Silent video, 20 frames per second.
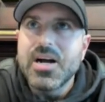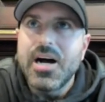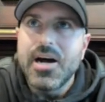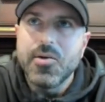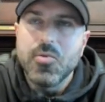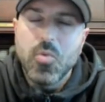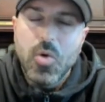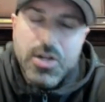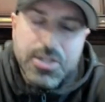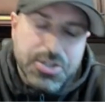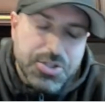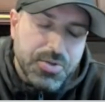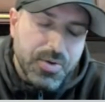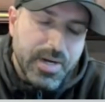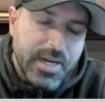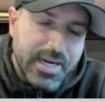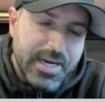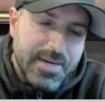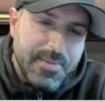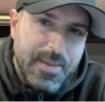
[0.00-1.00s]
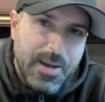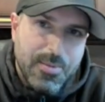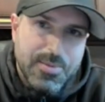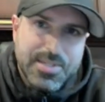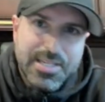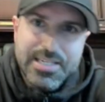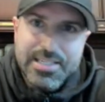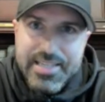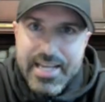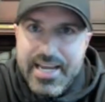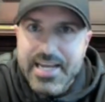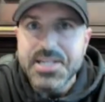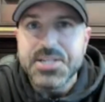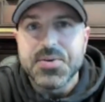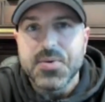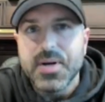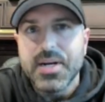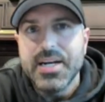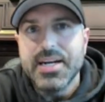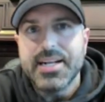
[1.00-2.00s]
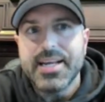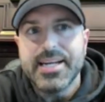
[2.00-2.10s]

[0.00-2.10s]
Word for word: on one trade that was a day trade,